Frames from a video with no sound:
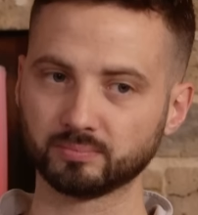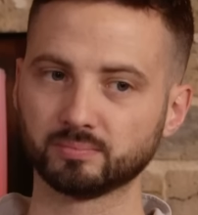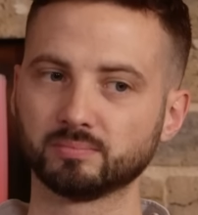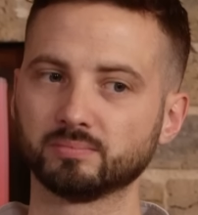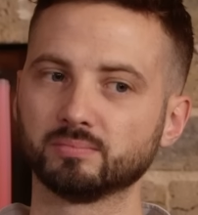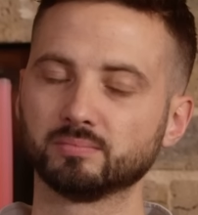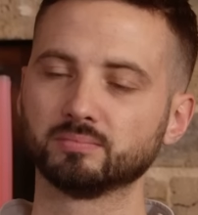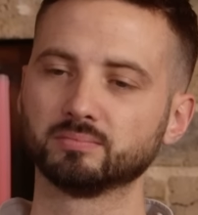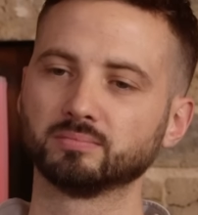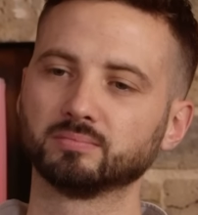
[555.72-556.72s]

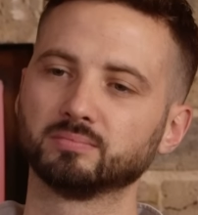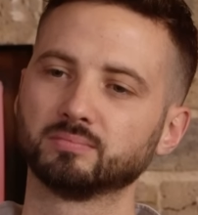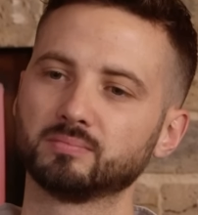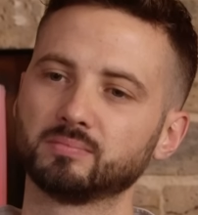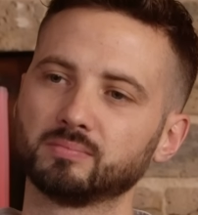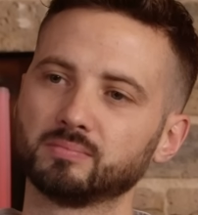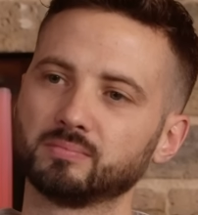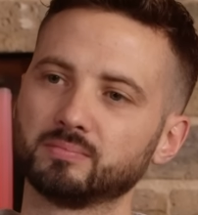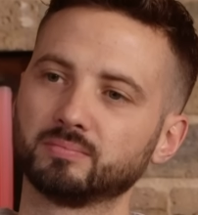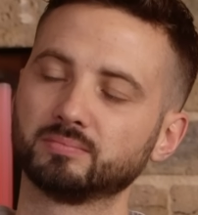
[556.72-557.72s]

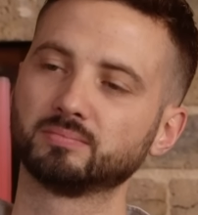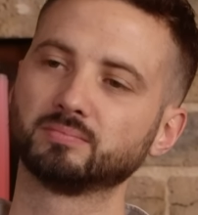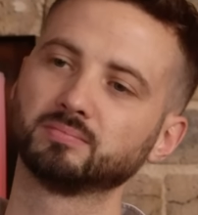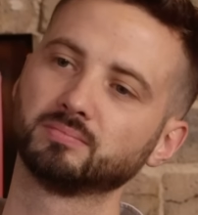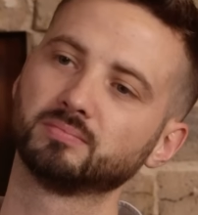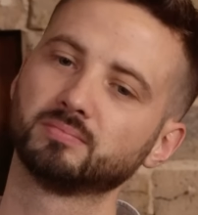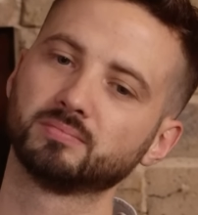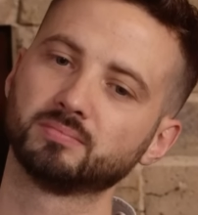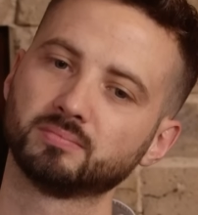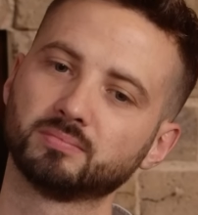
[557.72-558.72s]

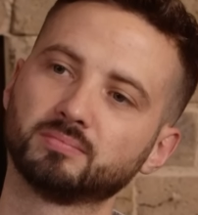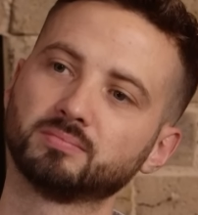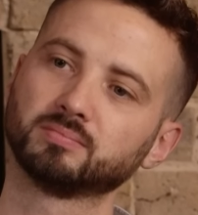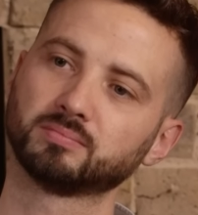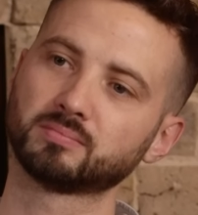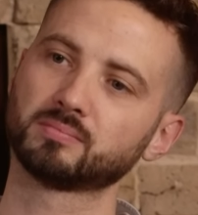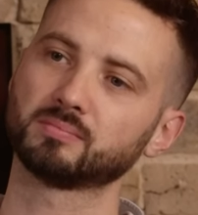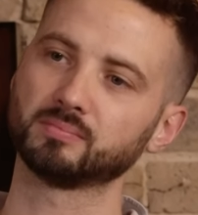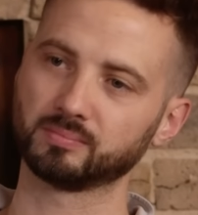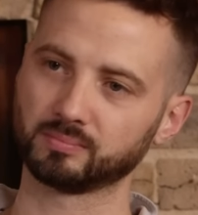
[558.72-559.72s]

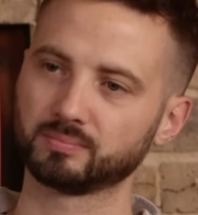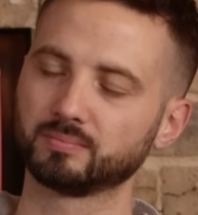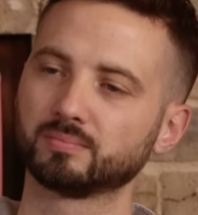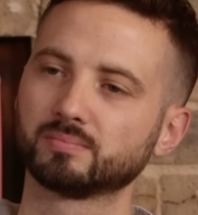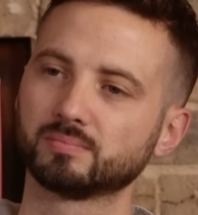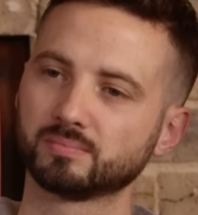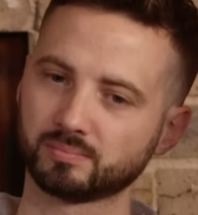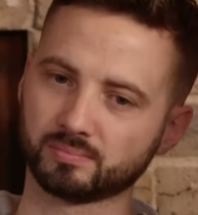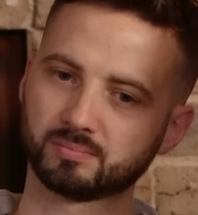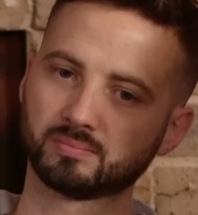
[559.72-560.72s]
No words are spoken by the person on screen.